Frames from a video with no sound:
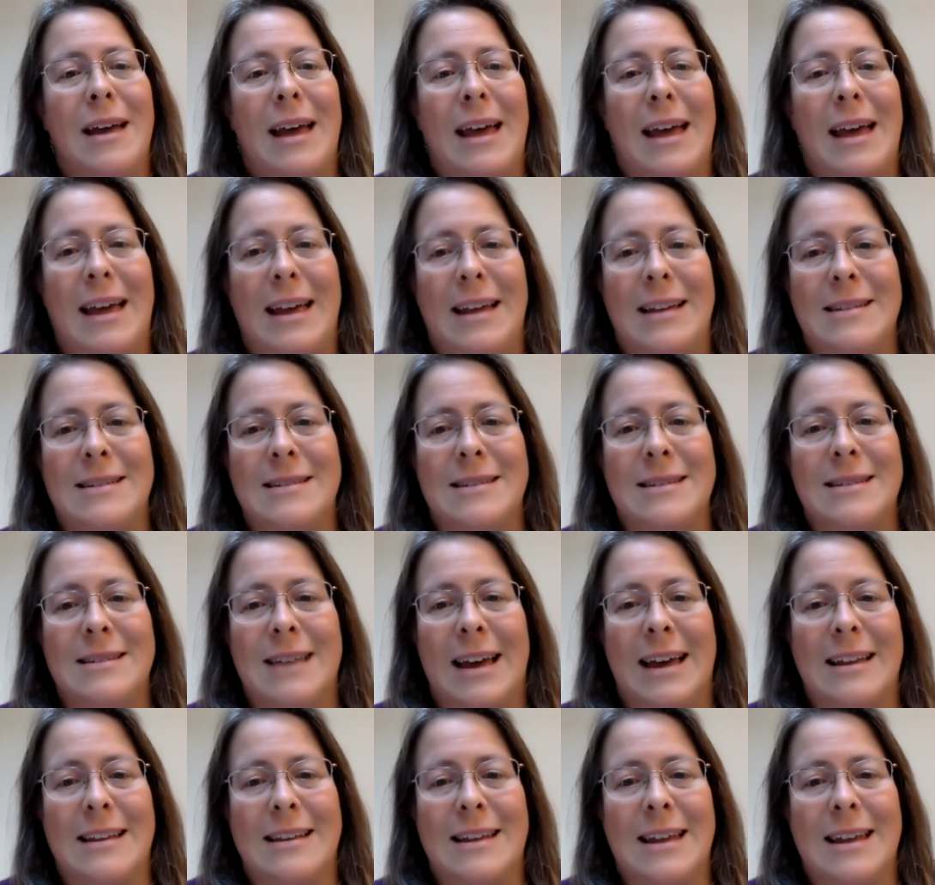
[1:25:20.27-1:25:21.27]
And
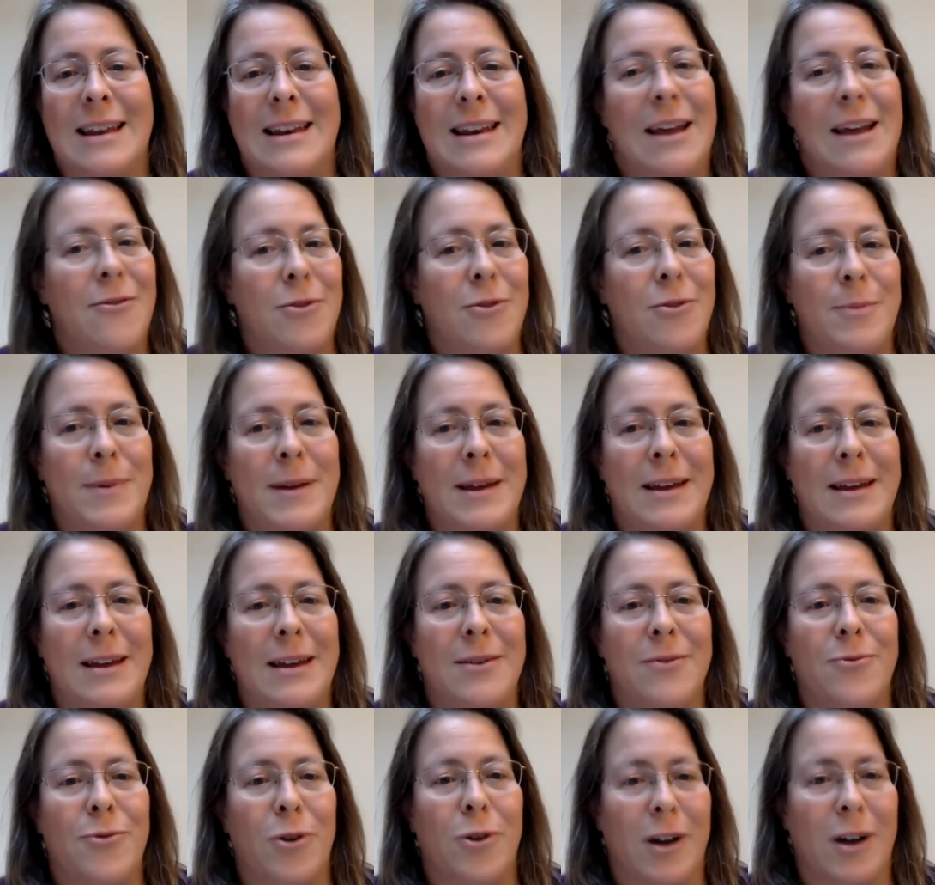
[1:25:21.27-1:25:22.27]
that can never
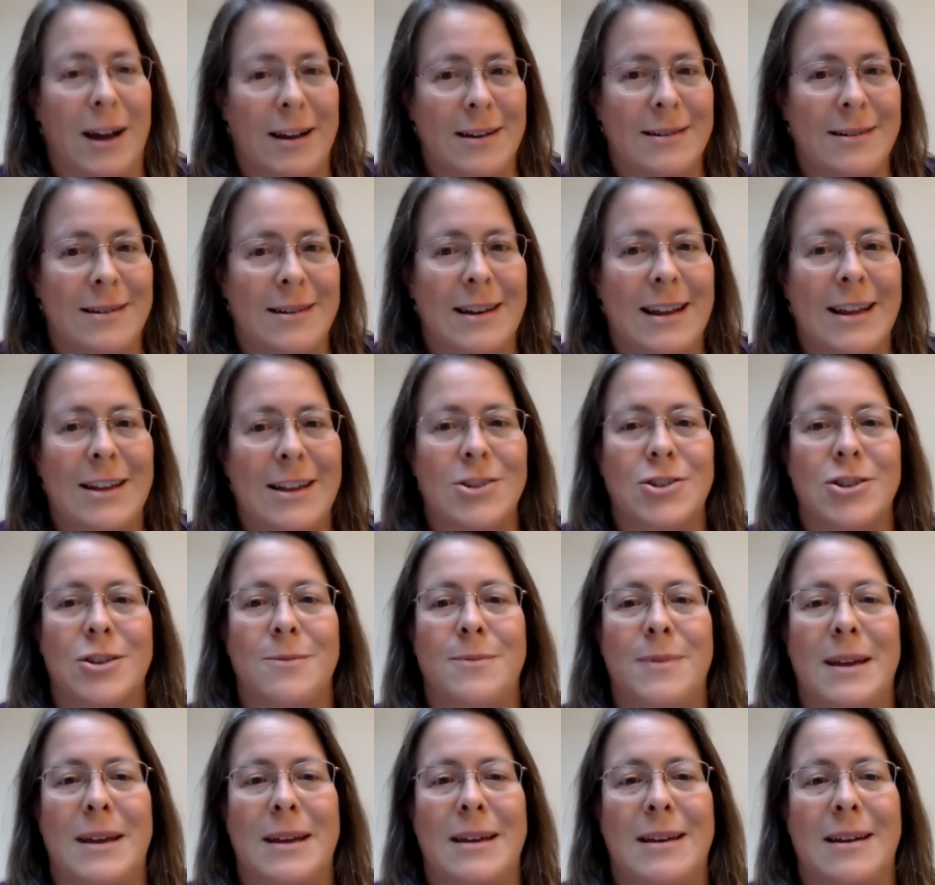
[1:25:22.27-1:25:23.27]
be forgotten and should
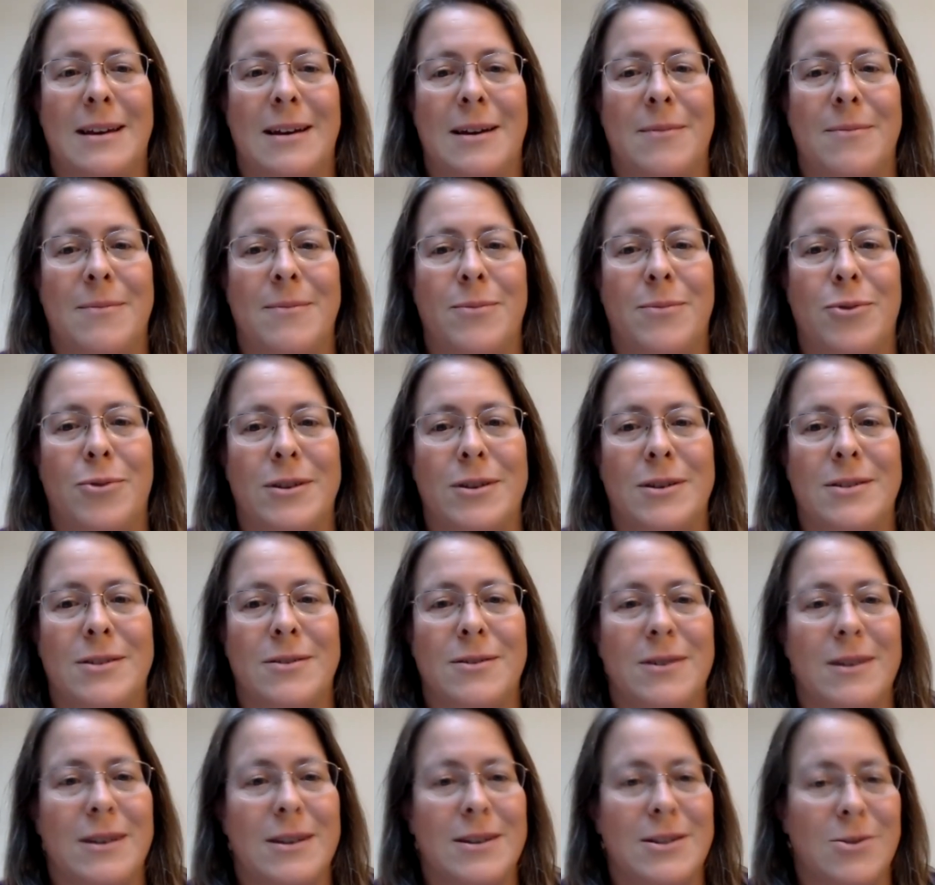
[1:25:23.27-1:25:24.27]
be um, put
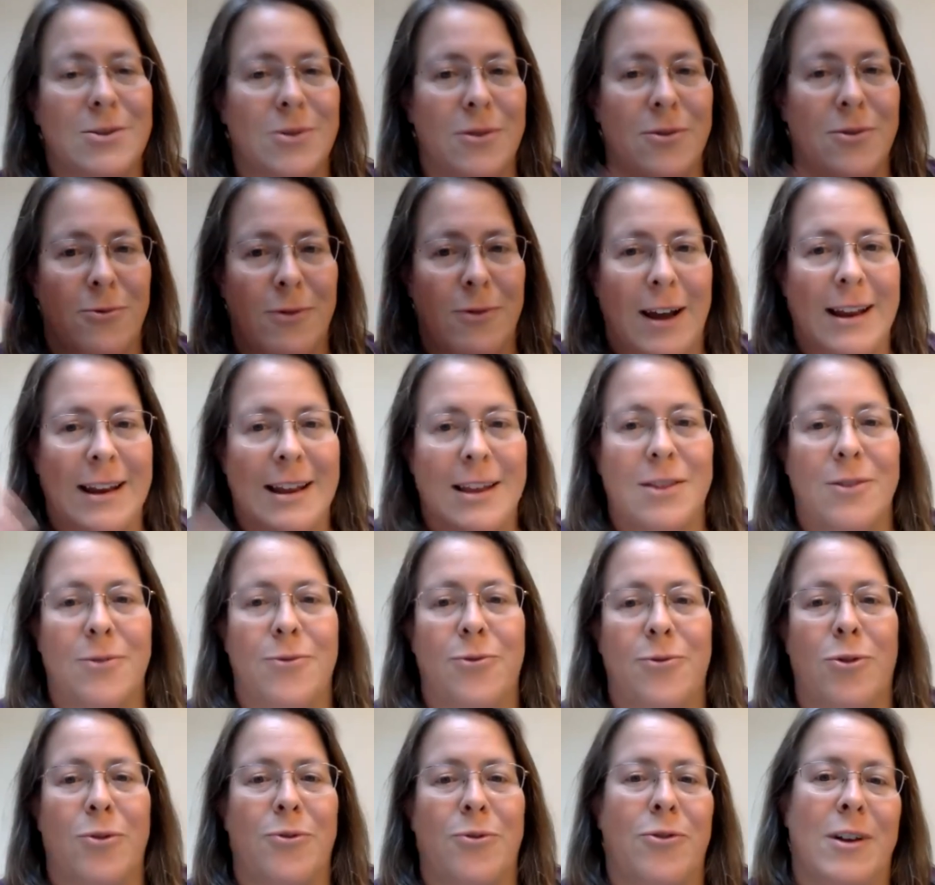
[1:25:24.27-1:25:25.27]
sort of right at the
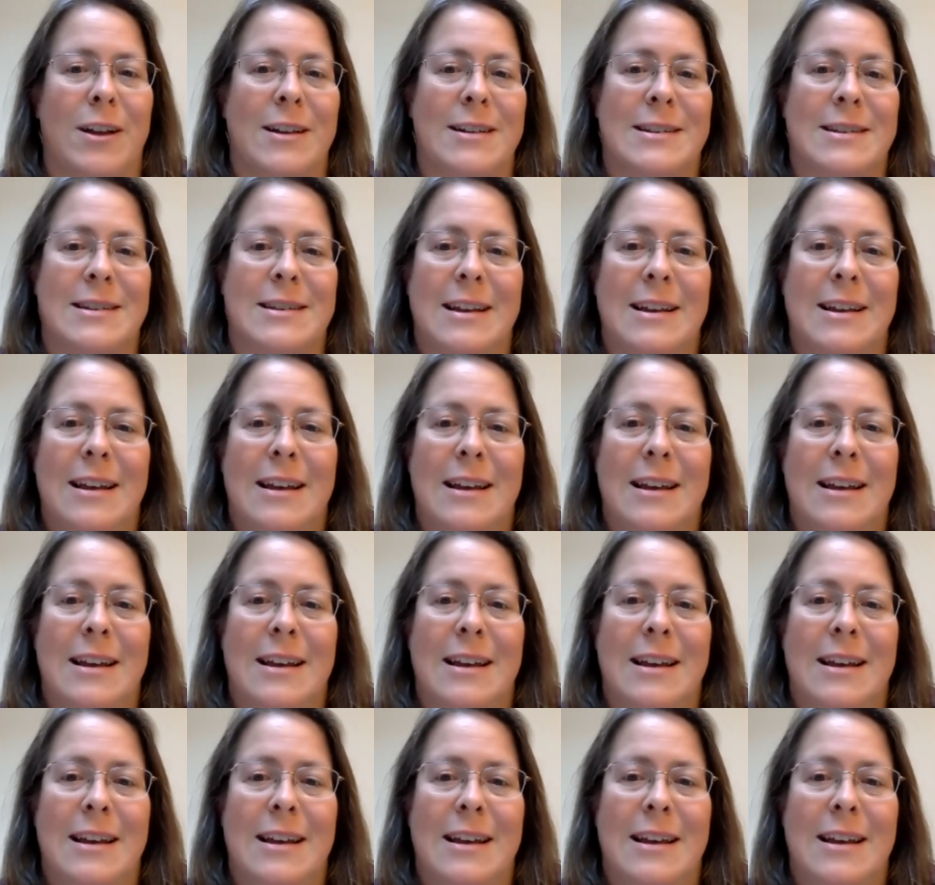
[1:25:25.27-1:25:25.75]
forefront